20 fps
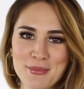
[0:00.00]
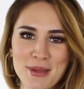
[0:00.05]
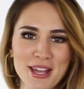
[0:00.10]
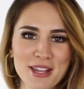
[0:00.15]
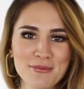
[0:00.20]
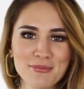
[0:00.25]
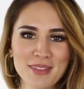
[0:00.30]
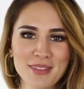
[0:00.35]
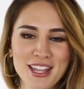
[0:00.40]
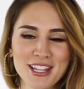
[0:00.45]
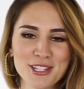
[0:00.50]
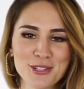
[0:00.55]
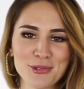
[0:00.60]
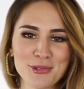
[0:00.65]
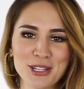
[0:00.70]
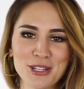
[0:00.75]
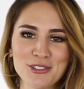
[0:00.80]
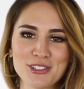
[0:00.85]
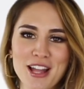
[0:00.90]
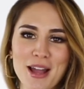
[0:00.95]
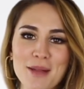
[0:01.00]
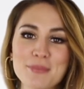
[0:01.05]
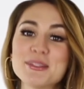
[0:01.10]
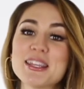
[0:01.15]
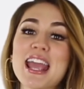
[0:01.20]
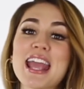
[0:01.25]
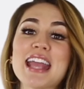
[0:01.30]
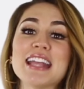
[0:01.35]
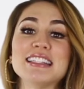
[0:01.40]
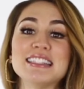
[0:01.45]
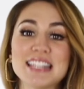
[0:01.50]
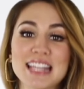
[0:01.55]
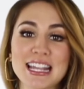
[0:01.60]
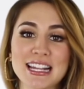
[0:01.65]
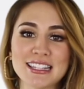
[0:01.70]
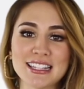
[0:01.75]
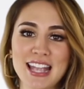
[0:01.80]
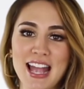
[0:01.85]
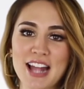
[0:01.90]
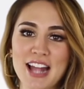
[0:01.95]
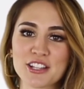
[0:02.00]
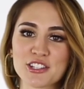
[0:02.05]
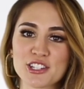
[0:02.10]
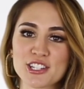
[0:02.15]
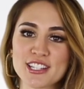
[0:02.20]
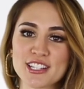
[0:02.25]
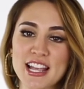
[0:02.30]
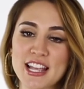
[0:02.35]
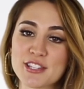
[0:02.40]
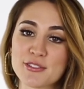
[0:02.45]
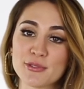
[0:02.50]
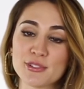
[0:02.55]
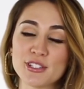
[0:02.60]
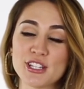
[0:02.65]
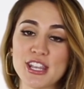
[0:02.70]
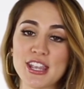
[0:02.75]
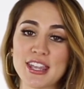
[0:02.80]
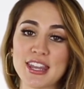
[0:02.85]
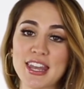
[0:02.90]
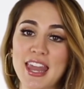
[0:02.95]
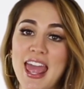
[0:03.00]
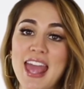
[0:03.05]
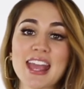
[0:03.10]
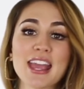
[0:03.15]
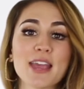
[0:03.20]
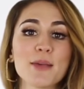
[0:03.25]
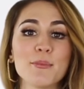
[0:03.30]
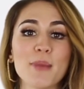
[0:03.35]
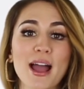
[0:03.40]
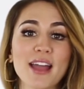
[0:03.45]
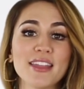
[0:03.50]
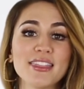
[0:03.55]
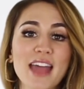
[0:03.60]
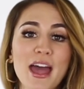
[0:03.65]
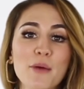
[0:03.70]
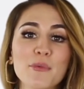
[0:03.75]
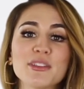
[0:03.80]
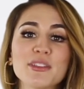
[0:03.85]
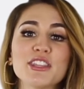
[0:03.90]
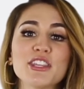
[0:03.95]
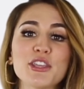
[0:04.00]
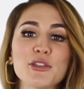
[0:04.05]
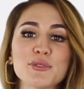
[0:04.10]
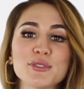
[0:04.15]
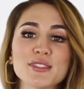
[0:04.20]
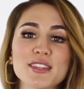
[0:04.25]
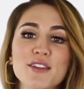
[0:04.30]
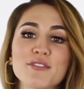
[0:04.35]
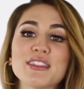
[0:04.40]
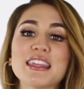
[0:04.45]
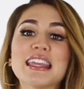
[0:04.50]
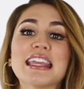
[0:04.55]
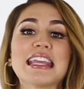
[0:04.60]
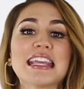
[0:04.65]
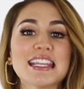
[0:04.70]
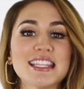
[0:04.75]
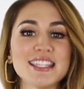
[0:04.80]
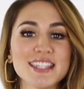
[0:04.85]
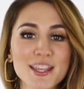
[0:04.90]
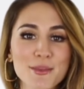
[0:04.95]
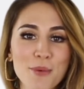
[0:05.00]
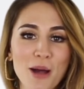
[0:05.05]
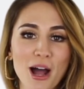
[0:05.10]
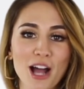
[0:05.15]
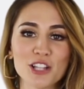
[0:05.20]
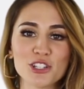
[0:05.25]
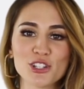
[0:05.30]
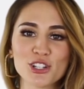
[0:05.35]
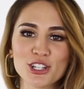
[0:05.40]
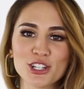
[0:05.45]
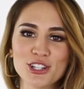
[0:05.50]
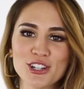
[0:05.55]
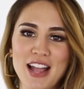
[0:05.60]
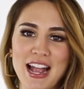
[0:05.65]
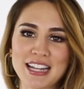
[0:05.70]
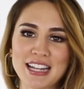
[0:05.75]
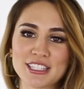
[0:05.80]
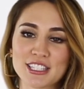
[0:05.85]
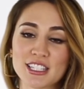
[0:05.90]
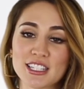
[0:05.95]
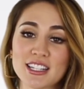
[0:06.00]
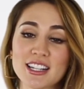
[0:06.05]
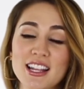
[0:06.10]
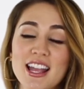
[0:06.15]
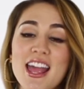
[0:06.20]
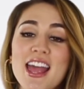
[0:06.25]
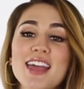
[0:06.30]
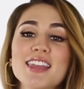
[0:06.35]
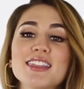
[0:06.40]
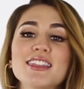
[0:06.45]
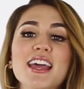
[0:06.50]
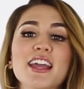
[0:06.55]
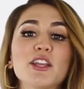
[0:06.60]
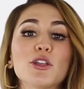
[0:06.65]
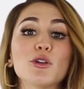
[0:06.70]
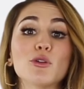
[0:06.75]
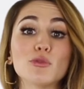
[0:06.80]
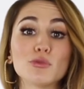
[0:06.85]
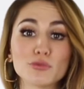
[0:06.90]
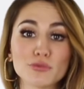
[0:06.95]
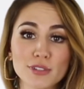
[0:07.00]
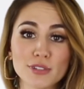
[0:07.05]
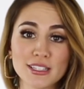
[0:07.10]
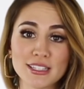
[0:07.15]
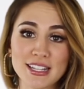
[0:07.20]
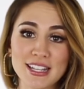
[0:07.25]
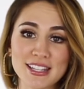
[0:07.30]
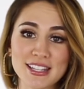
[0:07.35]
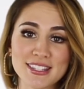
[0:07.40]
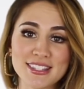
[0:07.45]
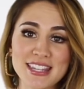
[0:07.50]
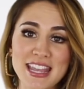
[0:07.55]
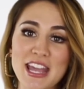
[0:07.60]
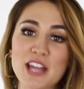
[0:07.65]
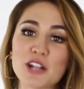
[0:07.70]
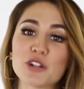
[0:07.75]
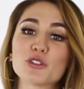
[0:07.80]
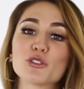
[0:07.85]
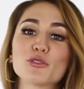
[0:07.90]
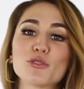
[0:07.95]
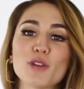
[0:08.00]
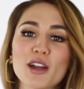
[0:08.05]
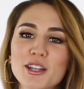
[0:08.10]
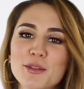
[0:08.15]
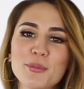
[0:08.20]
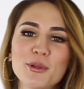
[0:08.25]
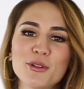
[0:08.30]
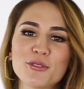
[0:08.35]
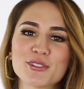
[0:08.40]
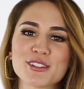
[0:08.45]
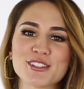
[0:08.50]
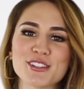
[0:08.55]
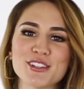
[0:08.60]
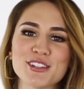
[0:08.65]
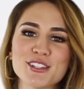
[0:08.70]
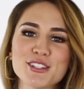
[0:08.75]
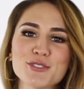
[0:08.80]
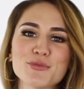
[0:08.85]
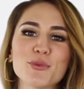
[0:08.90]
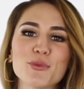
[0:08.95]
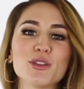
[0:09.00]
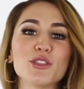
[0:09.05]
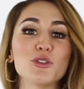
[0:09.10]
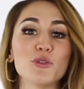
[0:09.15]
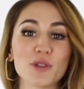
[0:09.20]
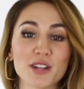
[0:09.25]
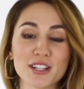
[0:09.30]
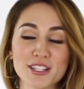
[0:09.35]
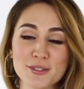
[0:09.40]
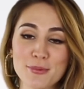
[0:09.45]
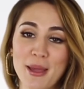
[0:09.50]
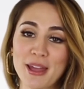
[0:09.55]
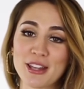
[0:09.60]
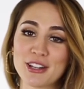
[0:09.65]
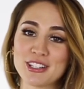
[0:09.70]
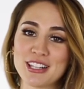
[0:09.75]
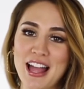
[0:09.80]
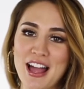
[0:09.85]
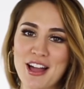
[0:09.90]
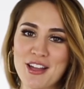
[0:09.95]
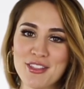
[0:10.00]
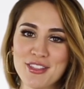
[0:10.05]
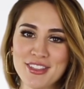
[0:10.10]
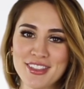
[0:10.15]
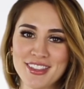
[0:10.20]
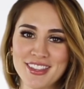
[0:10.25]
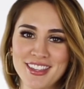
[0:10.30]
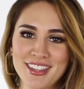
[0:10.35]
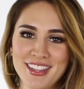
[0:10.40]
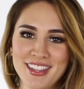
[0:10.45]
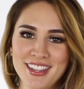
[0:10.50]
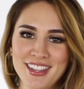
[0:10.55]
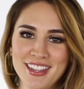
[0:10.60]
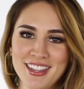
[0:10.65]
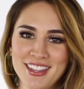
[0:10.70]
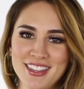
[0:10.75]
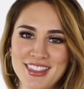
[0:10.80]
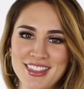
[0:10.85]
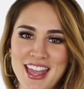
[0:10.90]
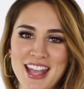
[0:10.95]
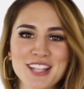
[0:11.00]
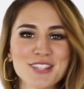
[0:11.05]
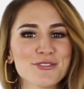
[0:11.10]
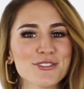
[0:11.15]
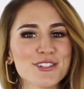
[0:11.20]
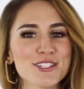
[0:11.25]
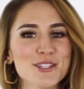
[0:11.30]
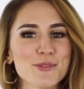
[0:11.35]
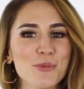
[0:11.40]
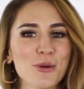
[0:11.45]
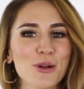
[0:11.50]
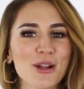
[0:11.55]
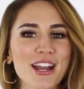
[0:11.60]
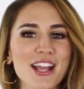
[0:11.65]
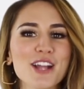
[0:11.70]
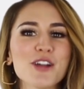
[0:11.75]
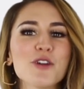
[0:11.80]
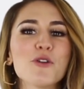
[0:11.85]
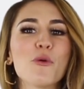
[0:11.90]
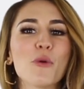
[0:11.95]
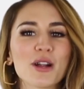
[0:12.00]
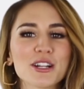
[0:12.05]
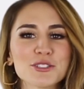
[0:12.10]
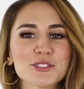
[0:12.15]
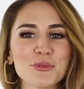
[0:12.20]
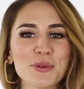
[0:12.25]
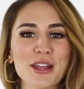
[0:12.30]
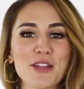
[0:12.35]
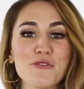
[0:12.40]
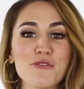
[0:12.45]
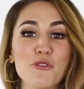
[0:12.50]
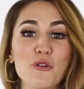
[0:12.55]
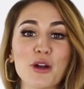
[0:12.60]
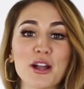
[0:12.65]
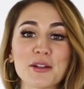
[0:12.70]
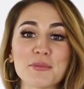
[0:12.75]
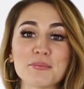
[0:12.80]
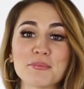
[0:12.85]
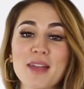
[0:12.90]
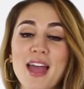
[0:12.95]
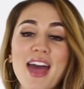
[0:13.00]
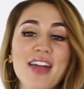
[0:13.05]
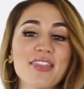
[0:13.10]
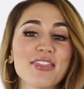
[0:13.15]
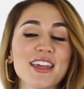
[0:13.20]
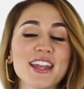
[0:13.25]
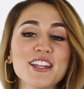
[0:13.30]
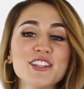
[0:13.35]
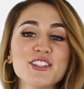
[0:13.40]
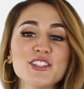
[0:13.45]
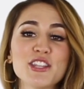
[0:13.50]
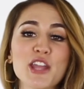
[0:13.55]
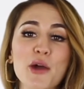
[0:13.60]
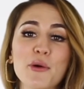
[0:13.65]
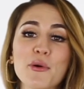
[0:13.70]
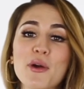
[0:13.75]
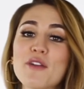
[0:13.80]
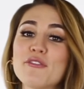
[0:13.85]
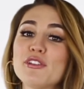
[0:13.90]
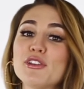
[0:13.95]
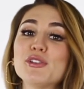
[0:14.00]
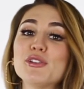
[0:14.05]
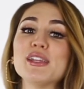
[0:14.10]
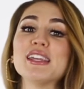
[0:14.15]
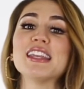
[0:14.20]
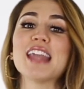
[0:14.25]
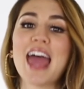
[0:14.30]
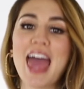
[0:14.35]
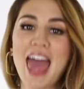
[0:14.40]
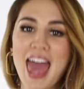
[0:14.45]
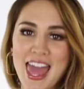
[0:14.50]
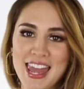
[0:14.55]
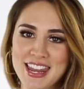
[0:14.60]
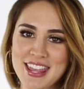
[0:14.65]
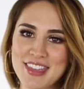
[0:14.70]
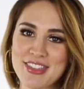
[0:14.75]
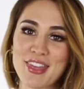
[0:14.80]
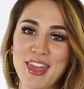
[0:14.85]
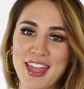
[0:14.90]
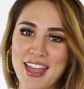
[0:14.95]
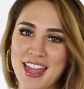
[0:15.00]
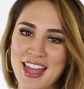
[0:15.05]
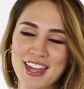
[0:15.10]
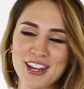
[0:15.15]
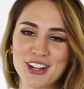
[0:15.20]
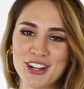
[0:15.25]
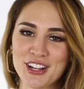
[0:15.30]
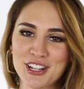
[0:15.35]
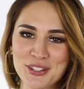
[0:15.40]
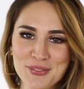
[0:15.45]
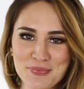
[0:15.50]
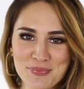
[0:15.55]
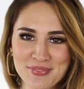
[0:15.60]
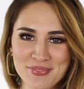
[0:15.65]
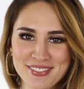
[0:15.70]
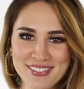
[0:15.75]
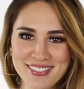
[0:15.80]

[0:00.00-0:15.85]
But it's when you adopt a daily exercise routine and combine that with the use of the Easy Posture Corrector that you'll really see incredible results with your spinal health. Thanks for supporting Core24, and let us know if you need anything at all.